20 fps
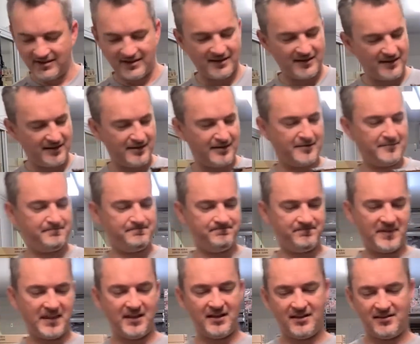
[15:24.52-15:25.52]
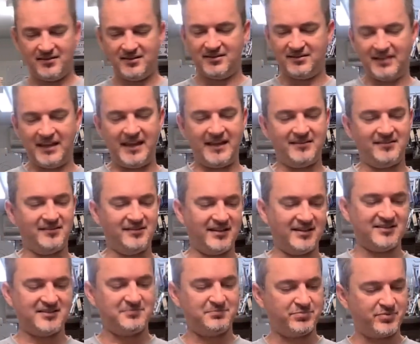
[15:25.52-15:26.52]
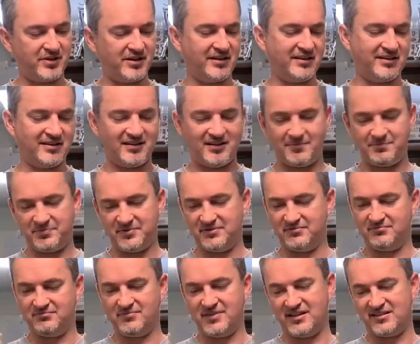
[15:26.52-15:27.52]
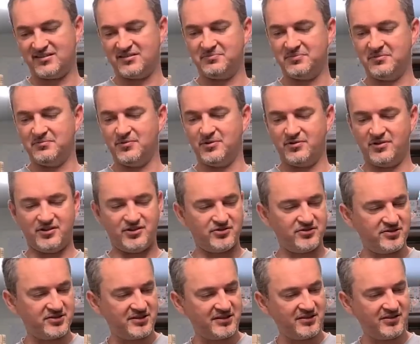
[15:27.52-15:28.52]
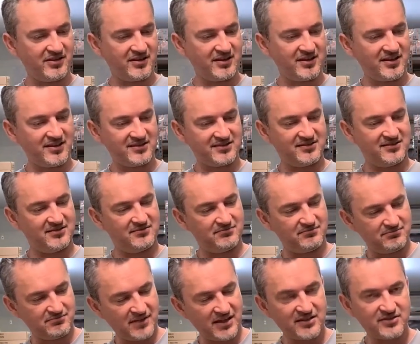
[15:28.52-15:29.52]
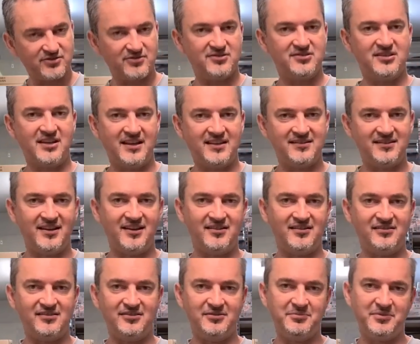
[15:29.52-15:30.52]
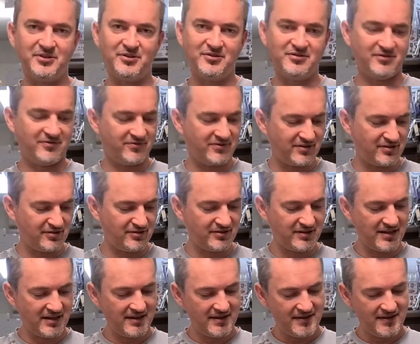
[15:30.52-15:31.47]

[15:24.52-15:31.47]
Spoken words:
The tan does break it up and makes it a bit more interesting, I guess, and makes you stand out a little bit on the field.